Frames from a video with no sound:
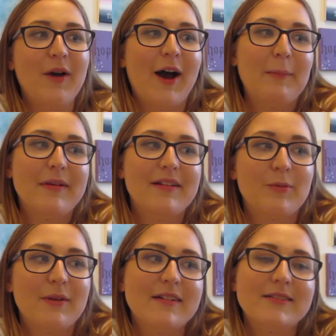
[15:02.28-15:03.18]

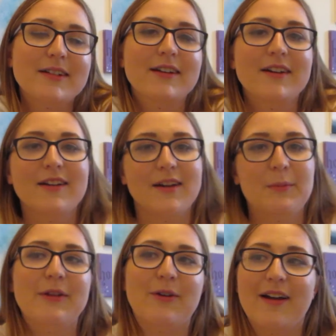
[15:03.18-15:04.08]
comments, whatever. I
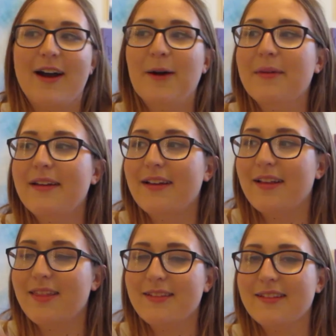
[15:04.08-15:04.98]
mean, you could comment.
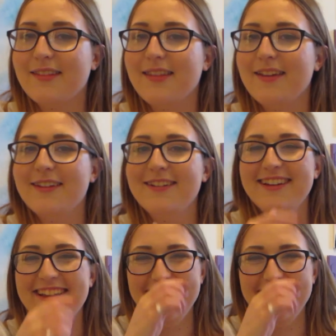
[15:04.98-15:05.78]
I think that's a thing.